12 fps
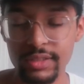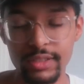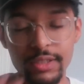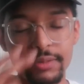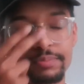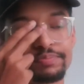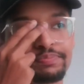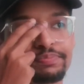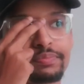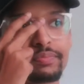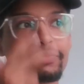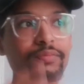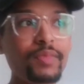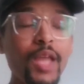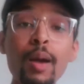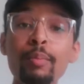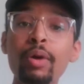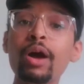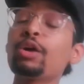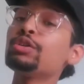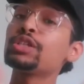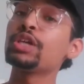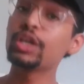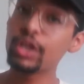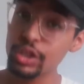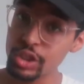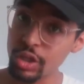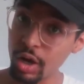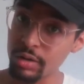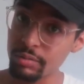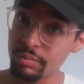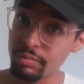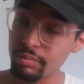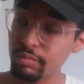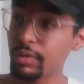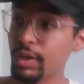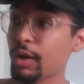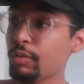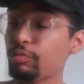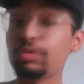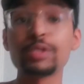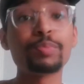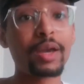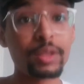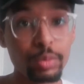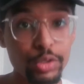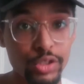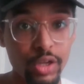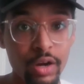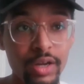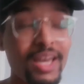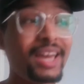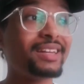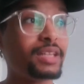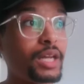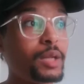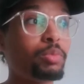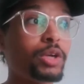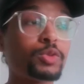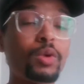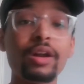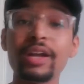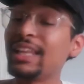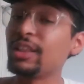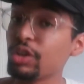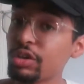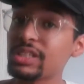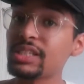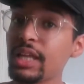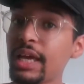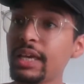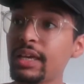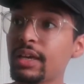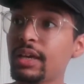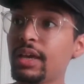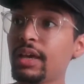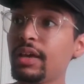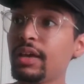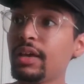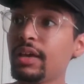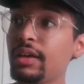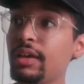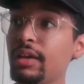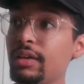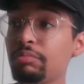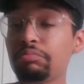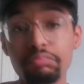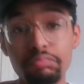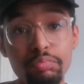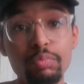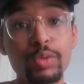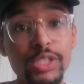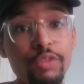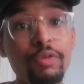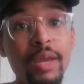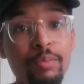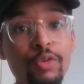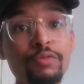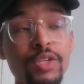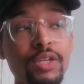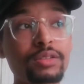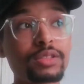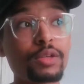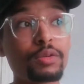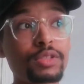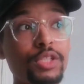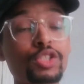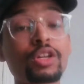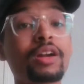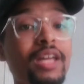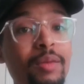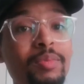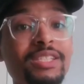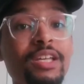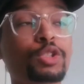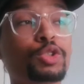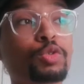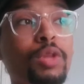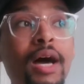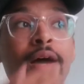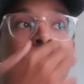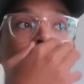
So, Broncos, good start, respectable start. Teddy Bridgewater, it looks like was the right move to start him instead of Drew Lock.